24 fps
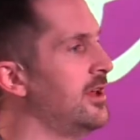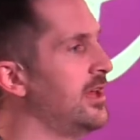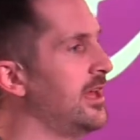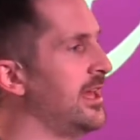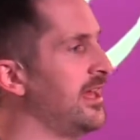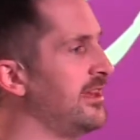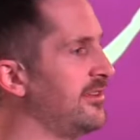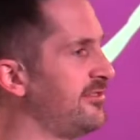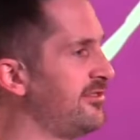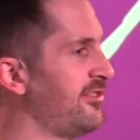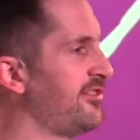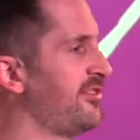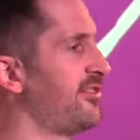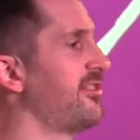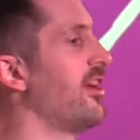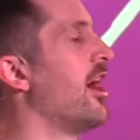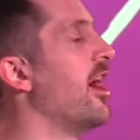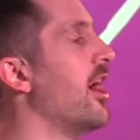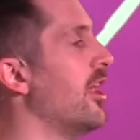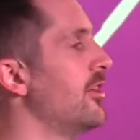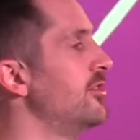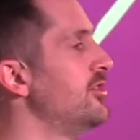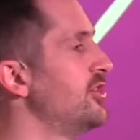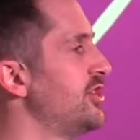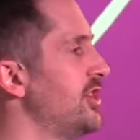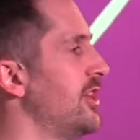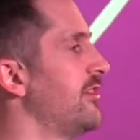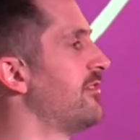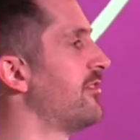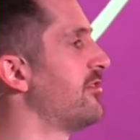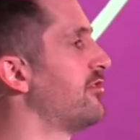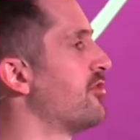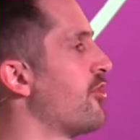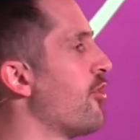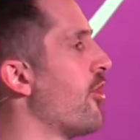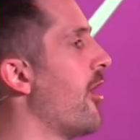his son,
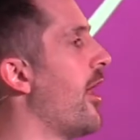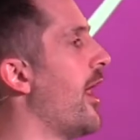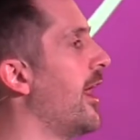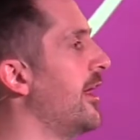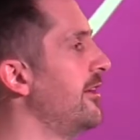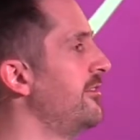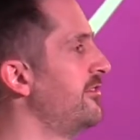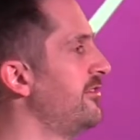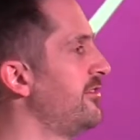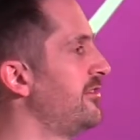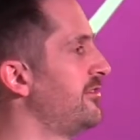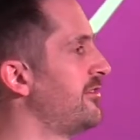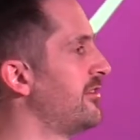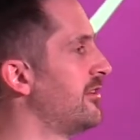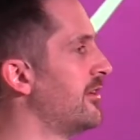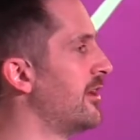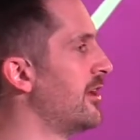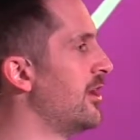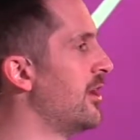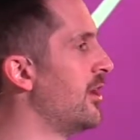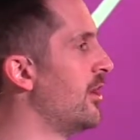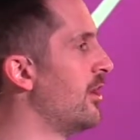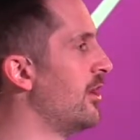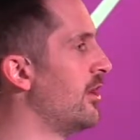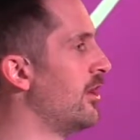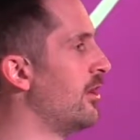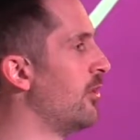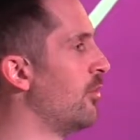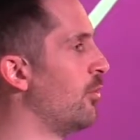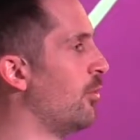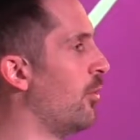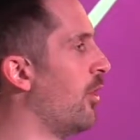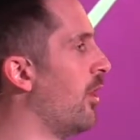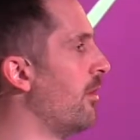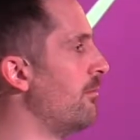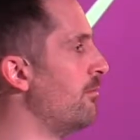Jesus Christ,
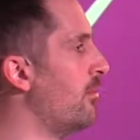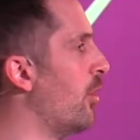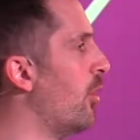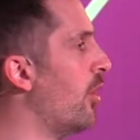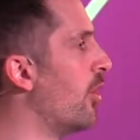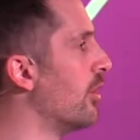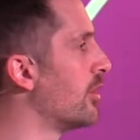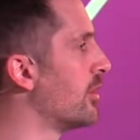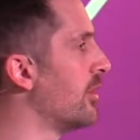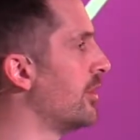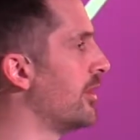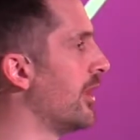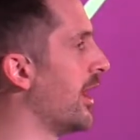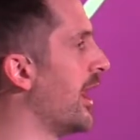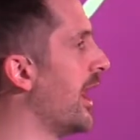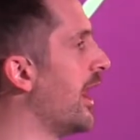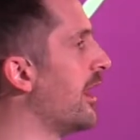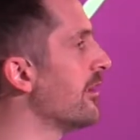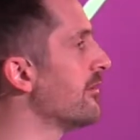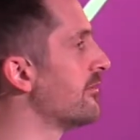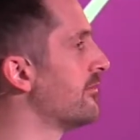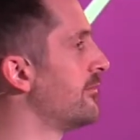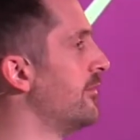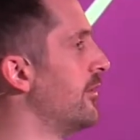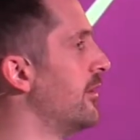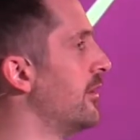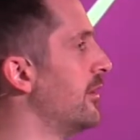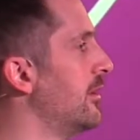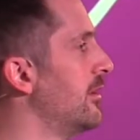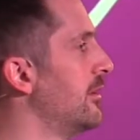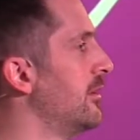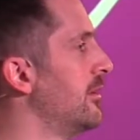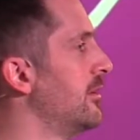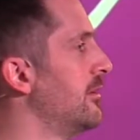what more could I ask for?